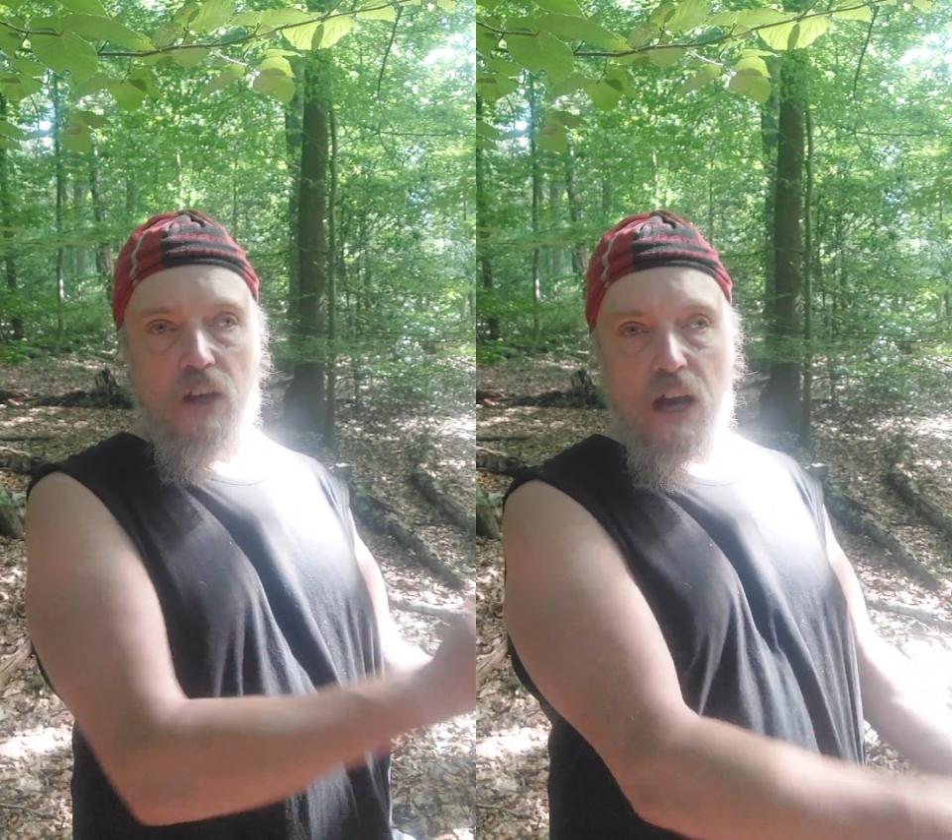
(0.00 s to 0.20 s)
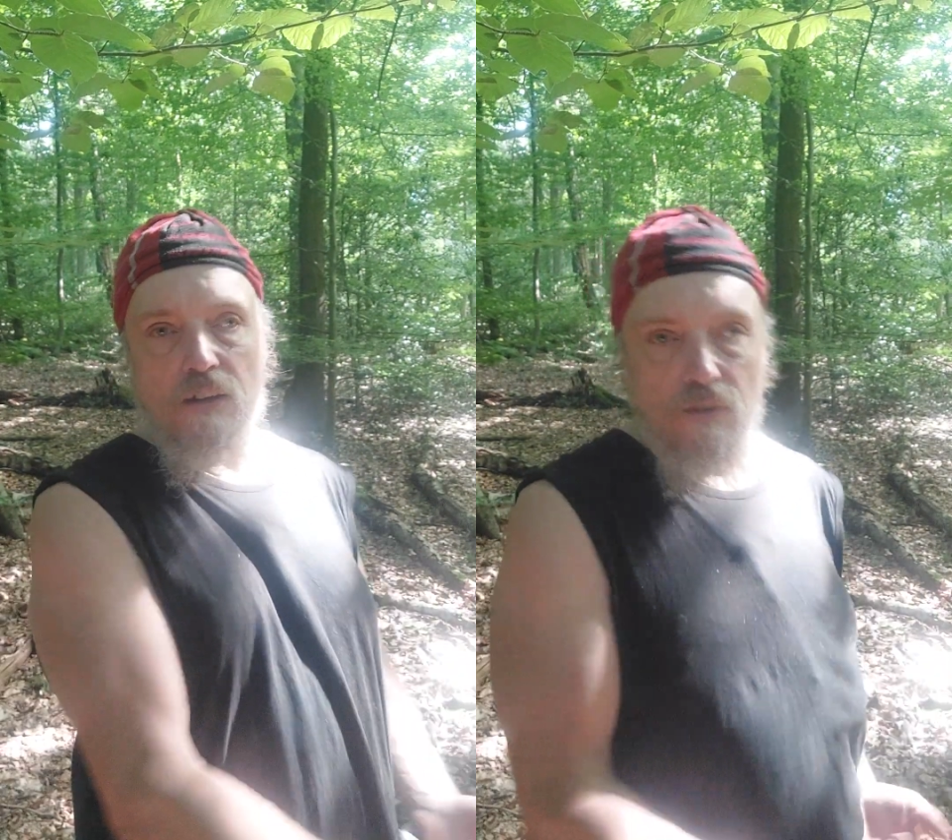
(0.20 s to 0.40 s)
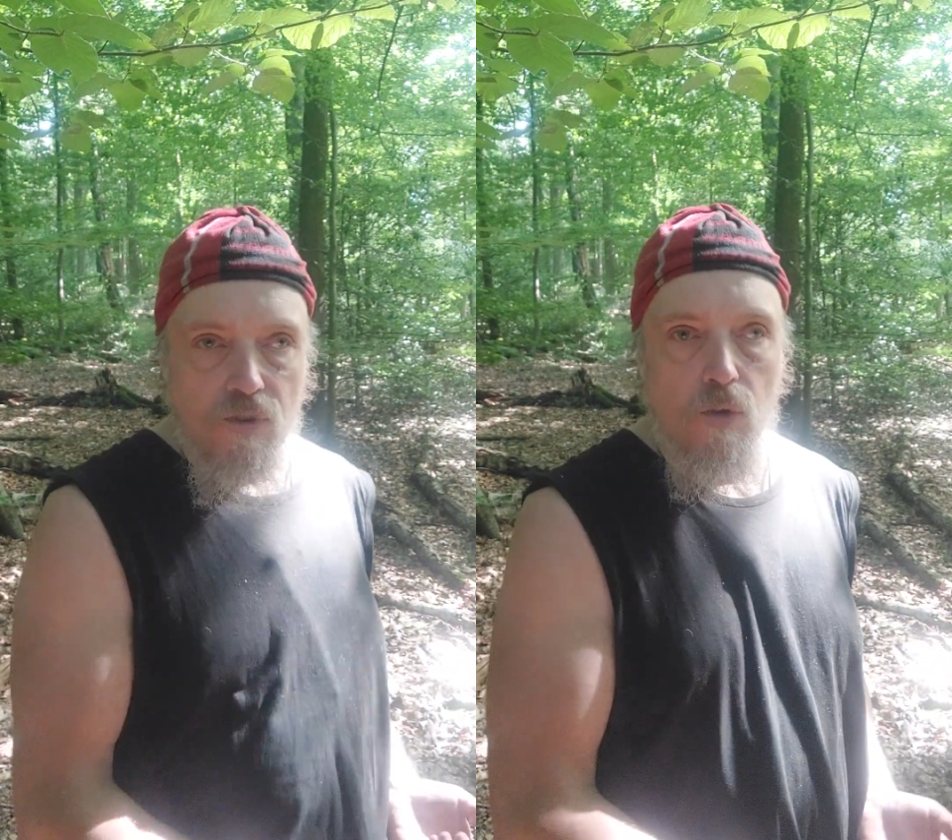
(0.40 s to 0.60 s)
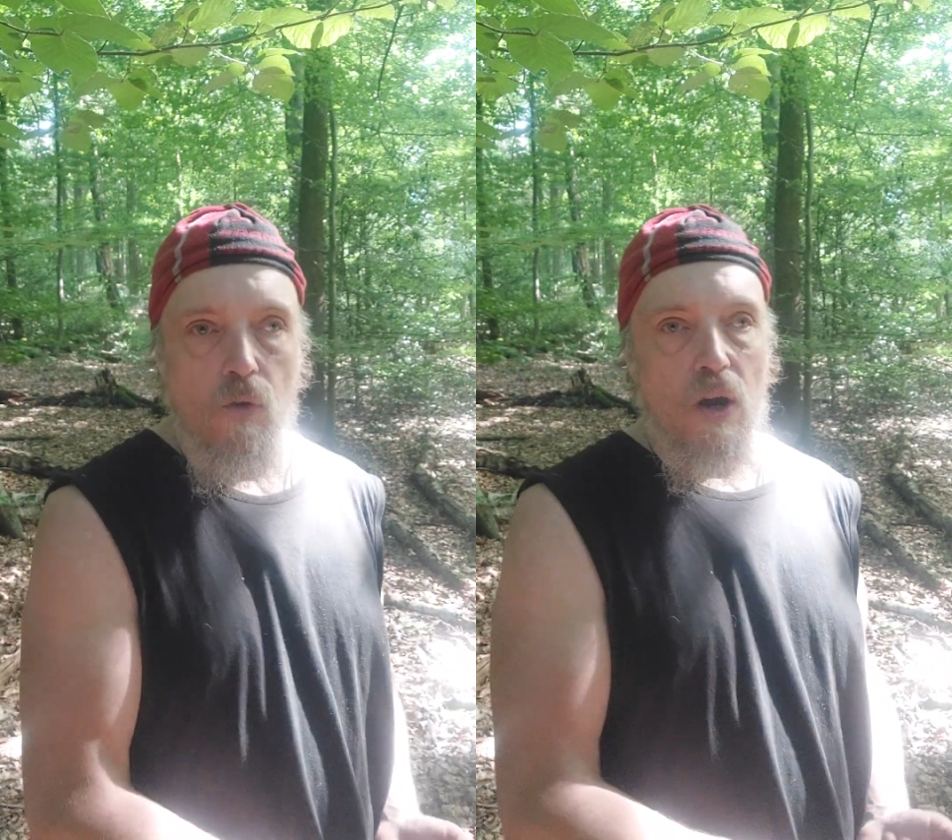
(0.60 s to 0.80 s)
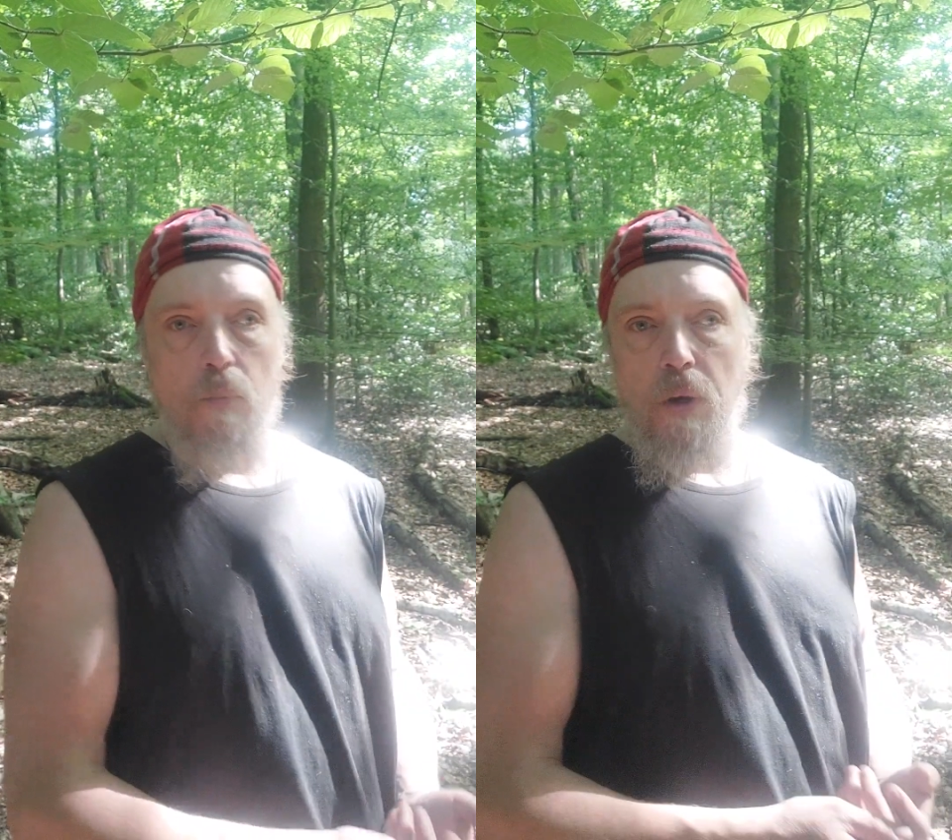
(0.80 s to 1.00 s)
garden
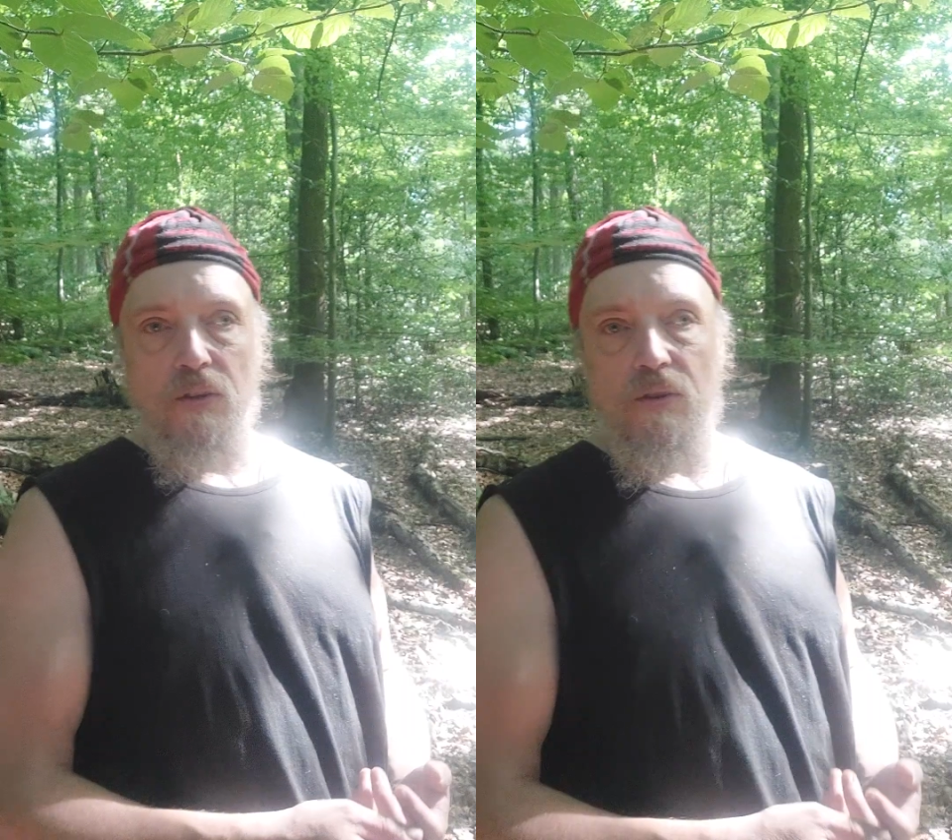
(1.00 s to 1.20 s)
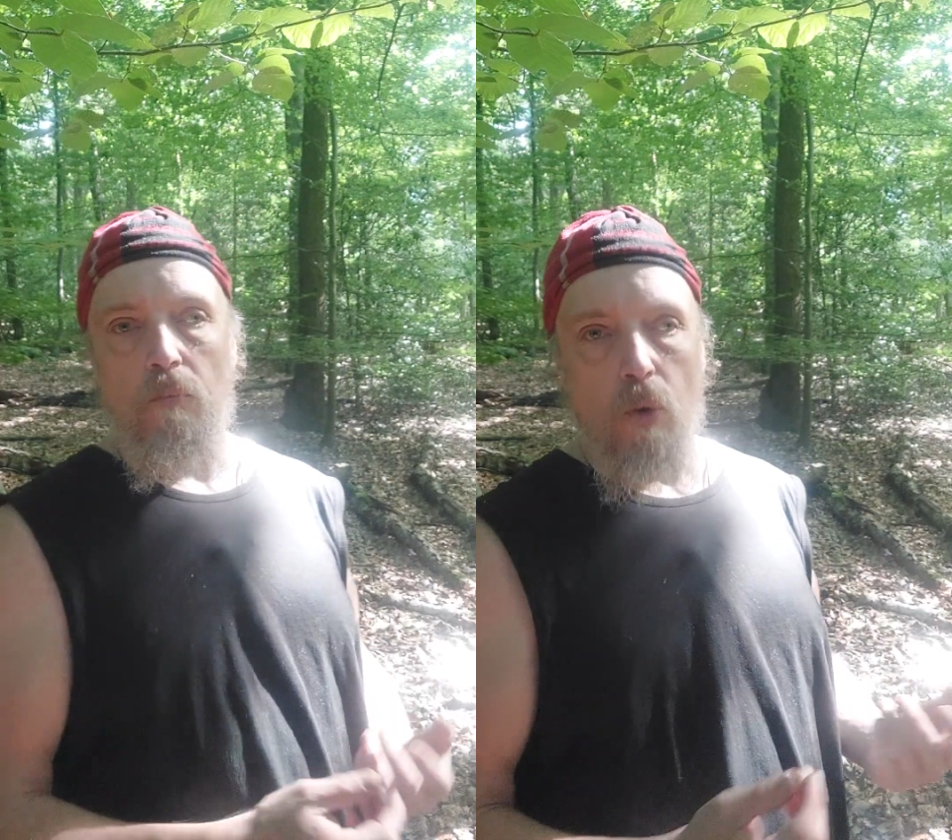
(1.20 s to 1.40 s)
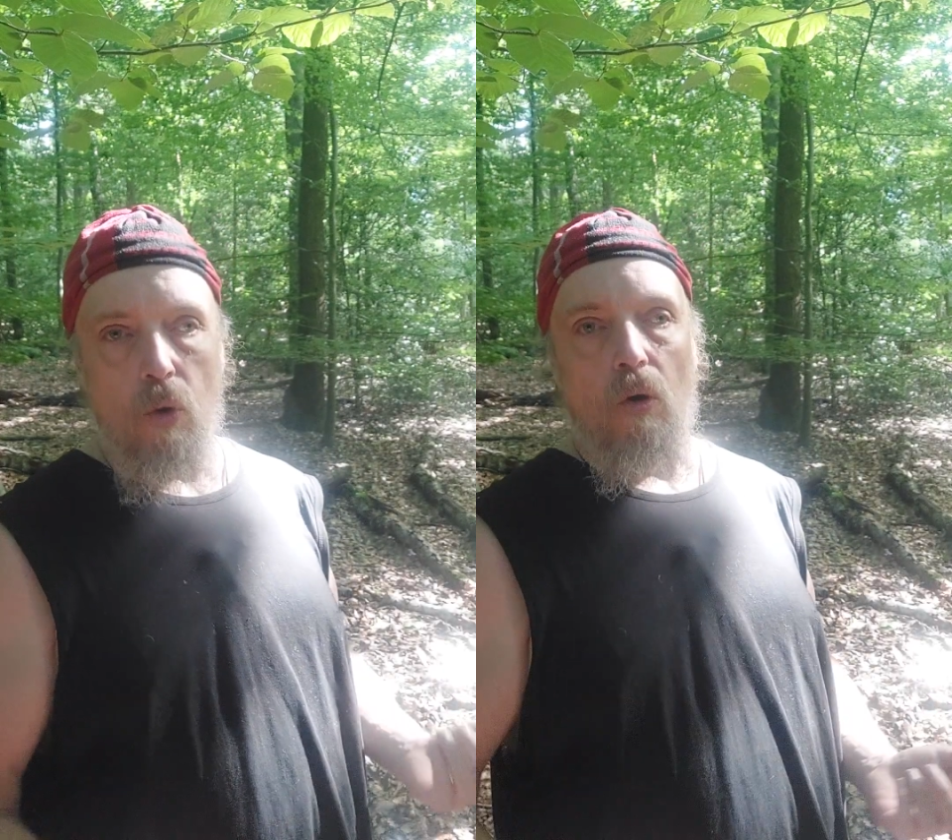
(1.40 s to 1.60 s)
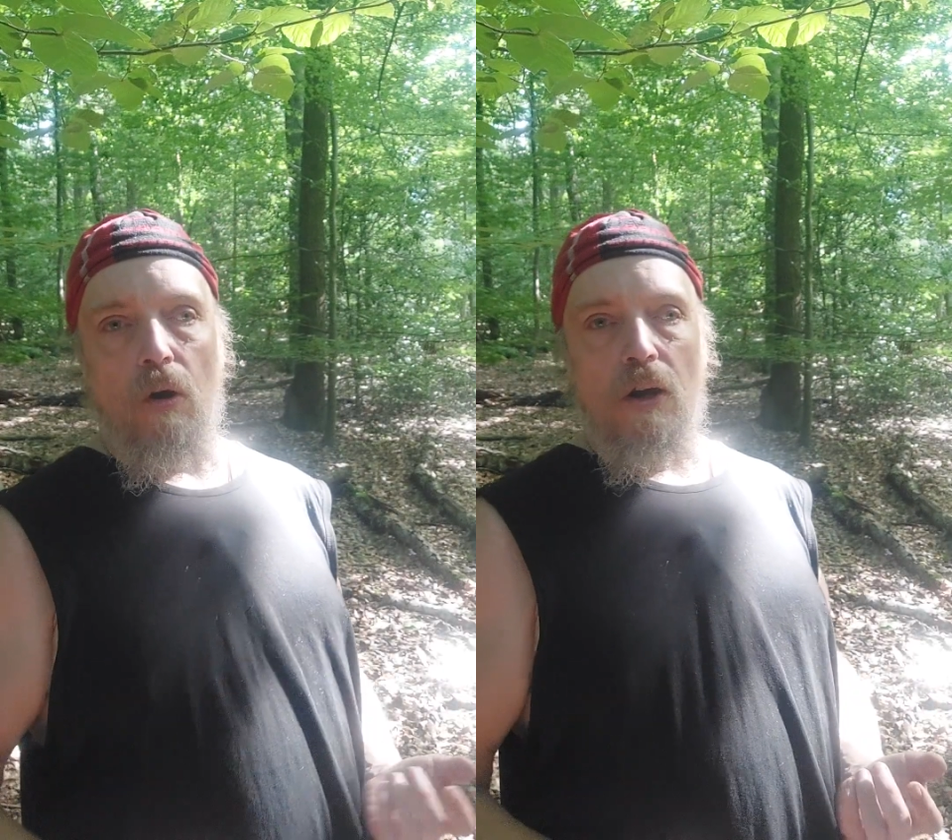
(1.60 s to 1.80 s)
store and buy some more.